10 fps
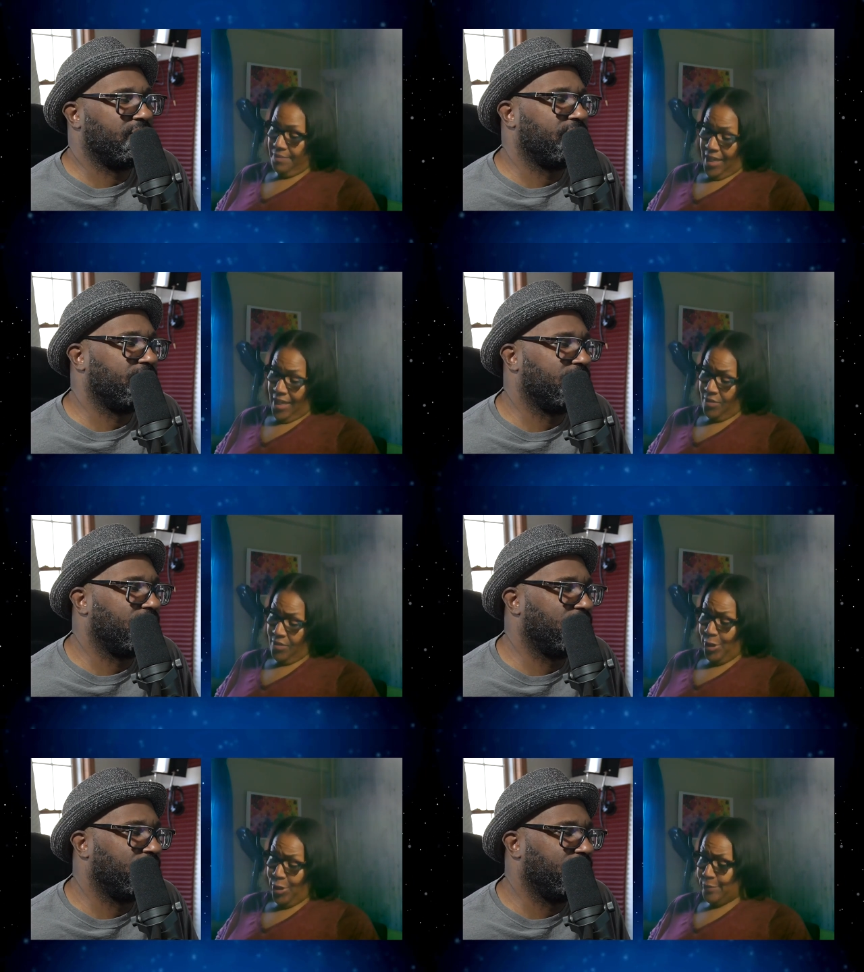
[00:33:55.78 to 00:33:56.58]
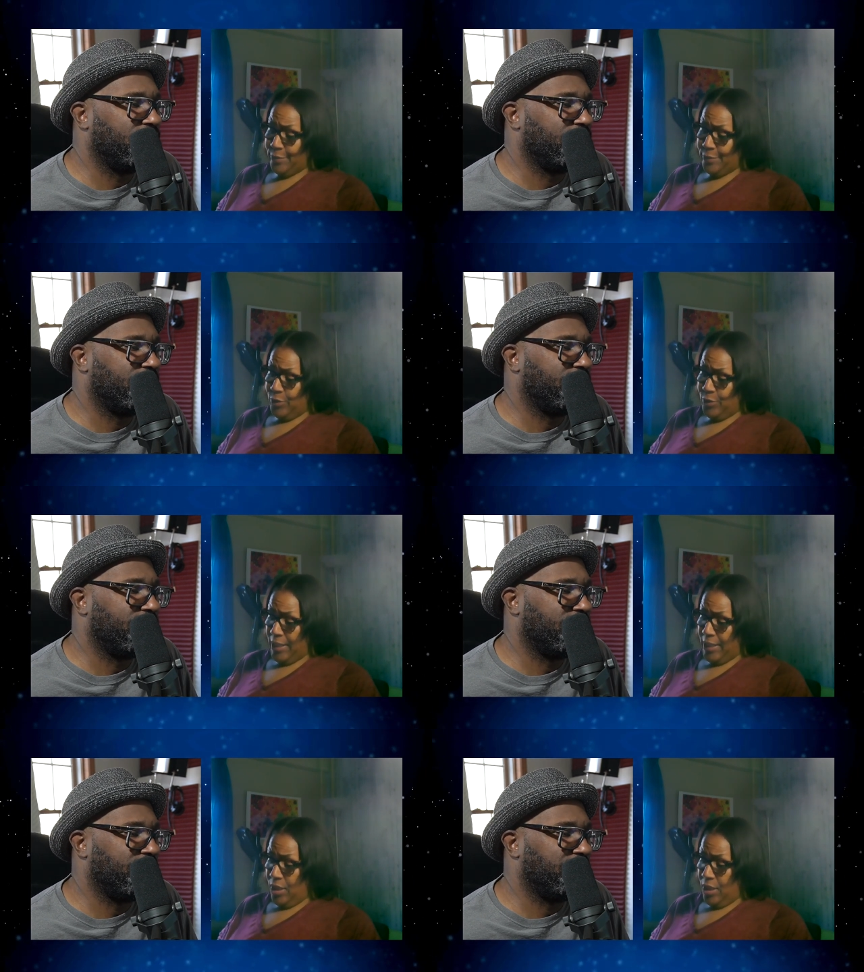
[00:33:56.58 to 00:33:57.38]
Speaker 1: That's right. You
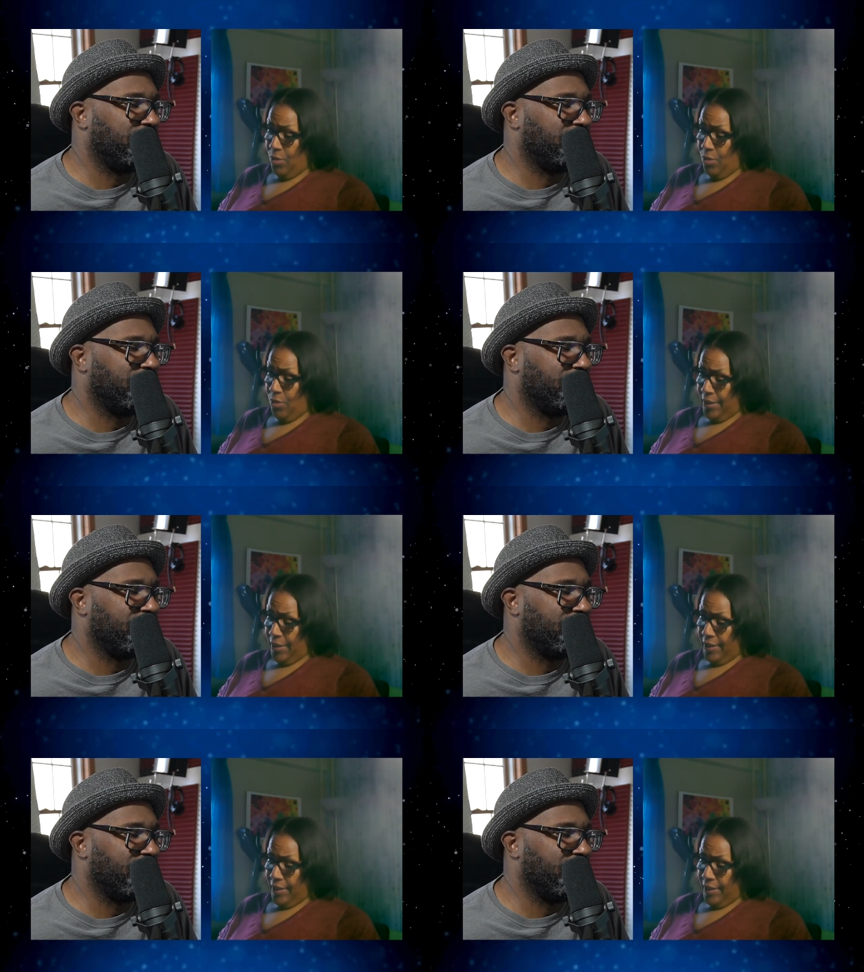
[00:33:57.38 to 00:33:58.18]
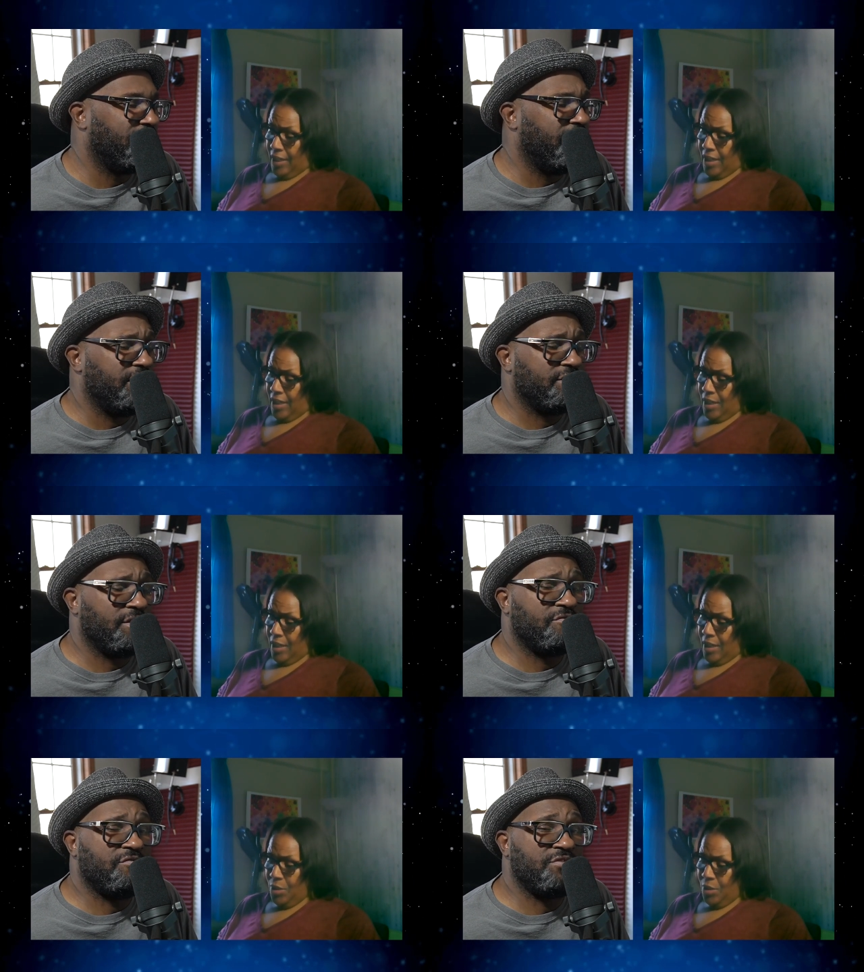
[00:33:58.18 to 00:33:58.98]
better know it.
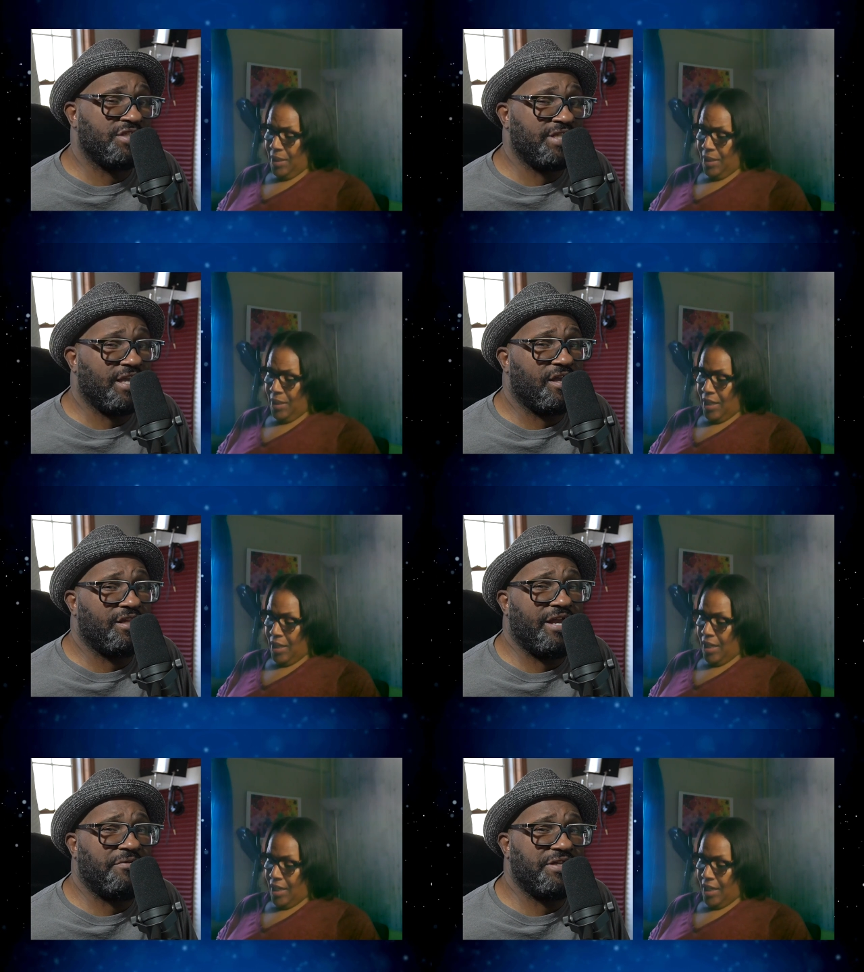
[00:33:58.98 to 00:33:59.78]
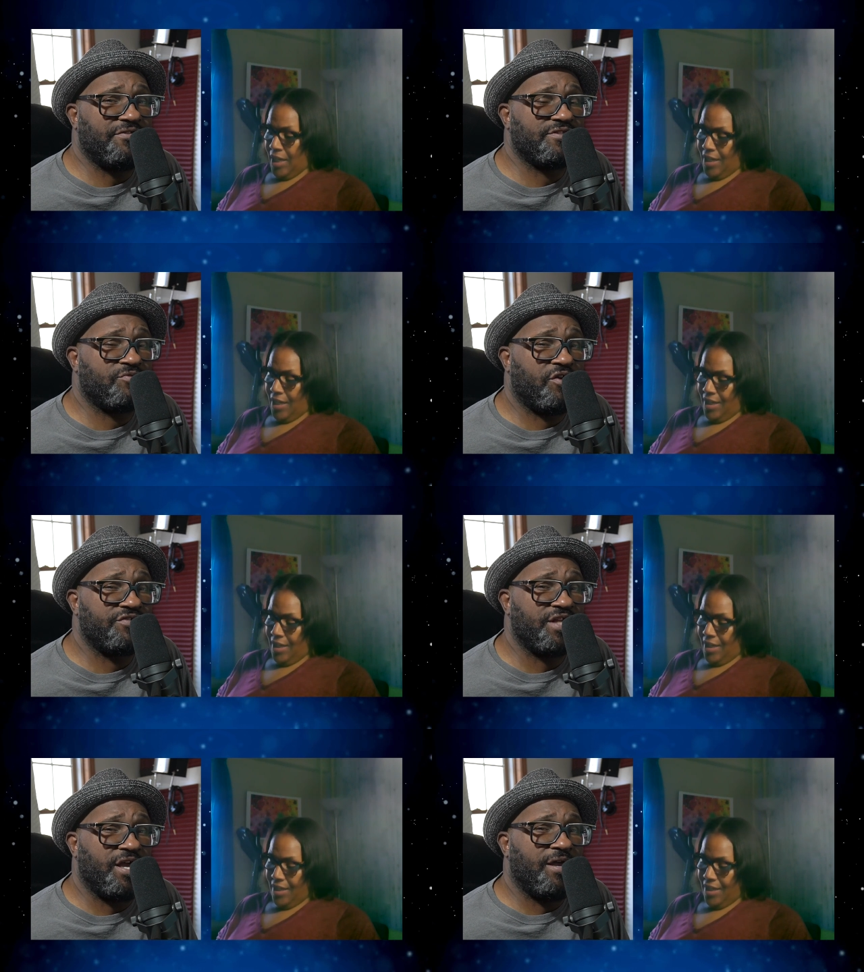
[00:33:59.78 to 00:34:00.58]
The, um, the
Speaker 2: second glamour difference
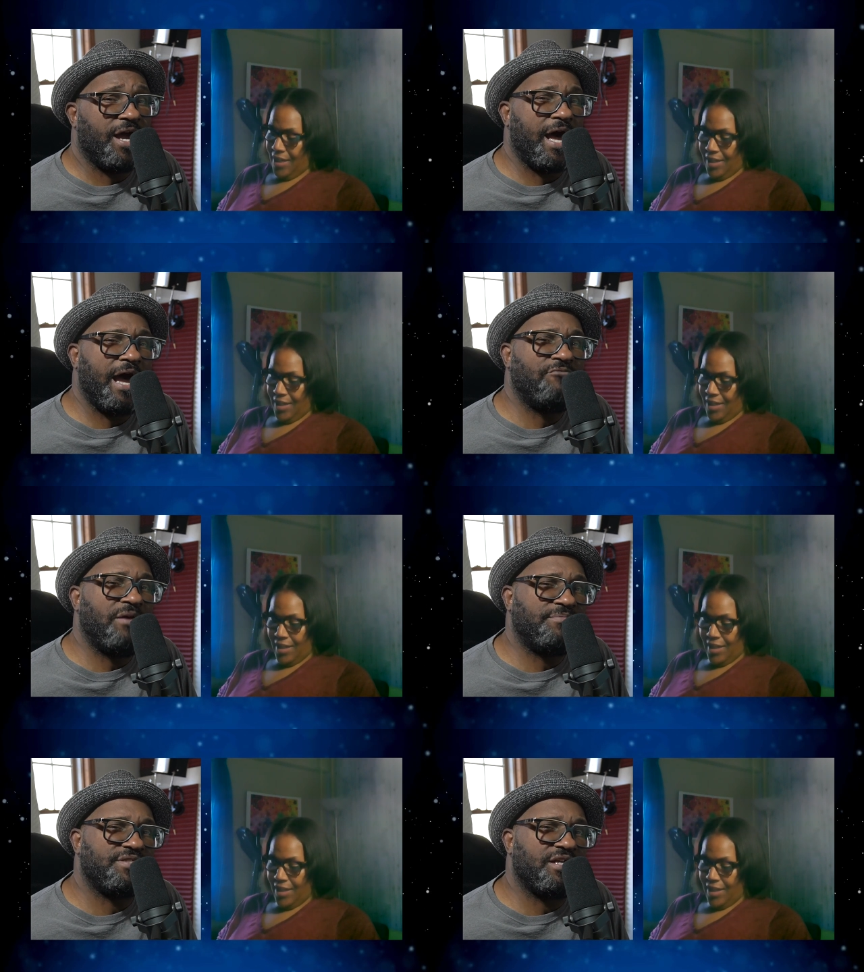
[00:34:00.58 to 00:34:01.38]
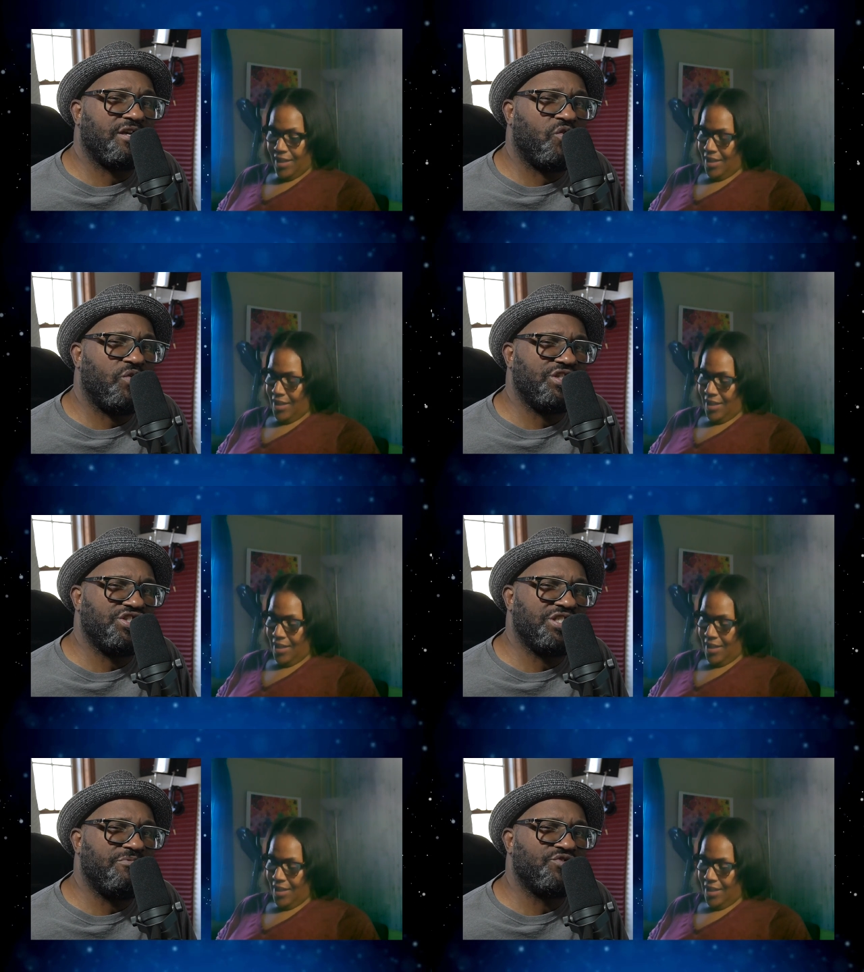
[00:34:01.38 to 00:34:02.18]
was I represent
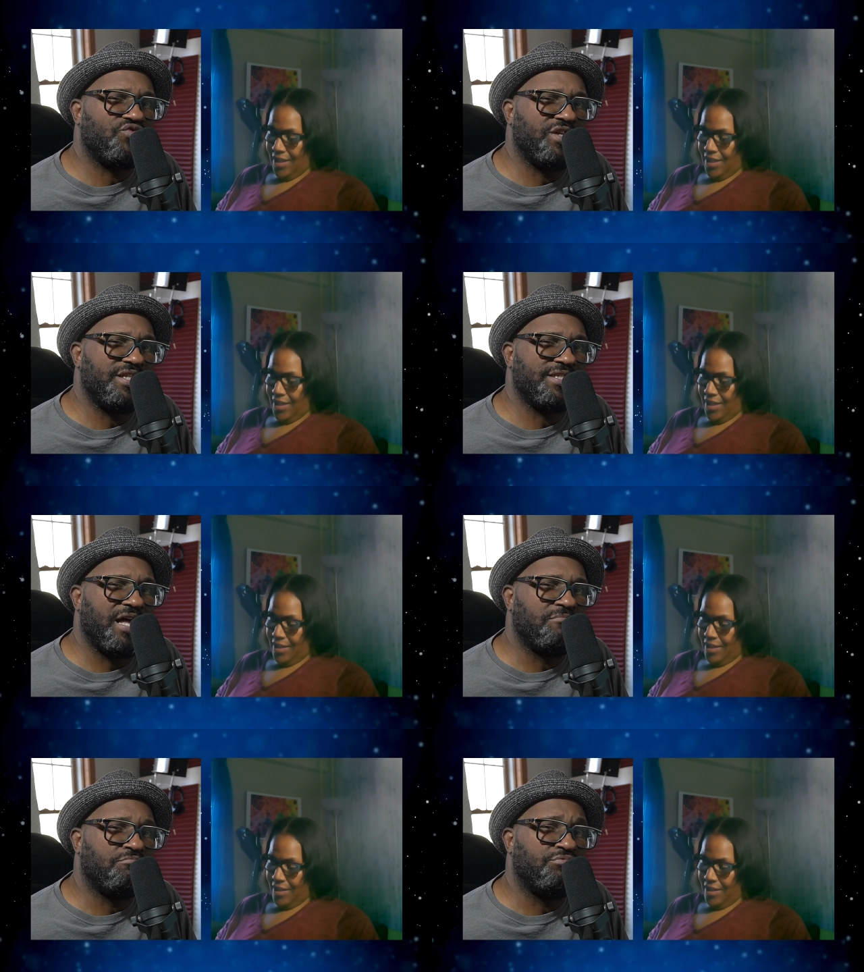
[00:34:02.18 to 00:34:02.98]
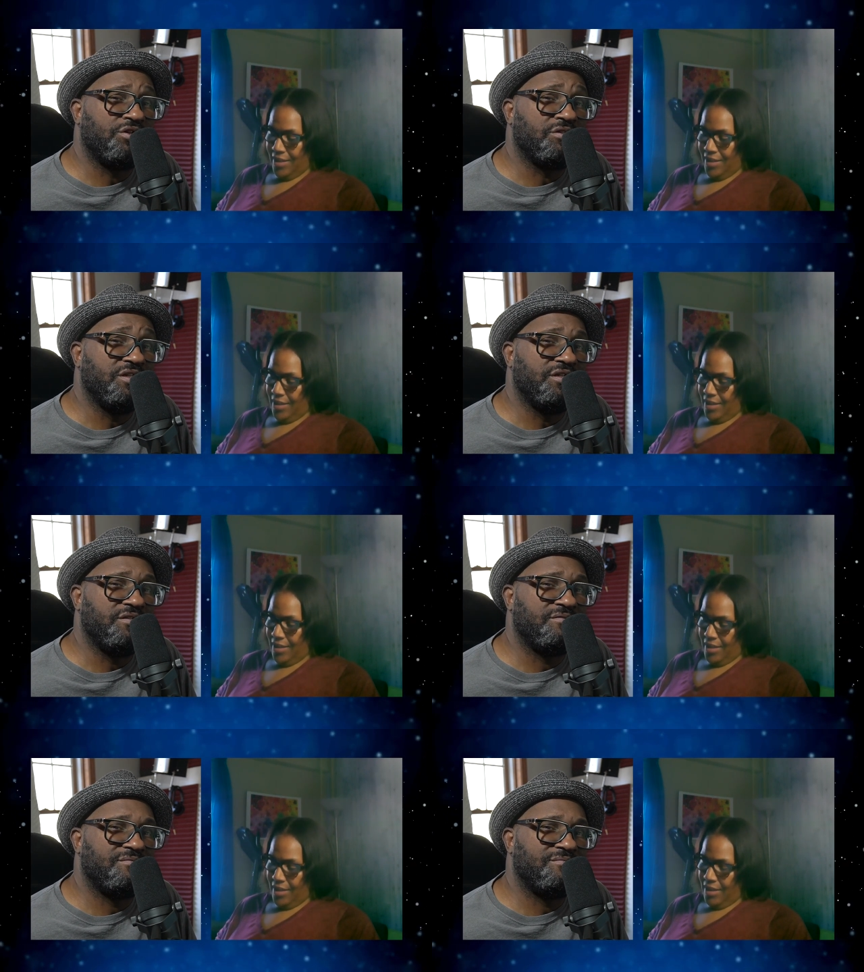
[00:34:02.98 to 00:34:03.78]
Queen. She was raised out in Brooklyn.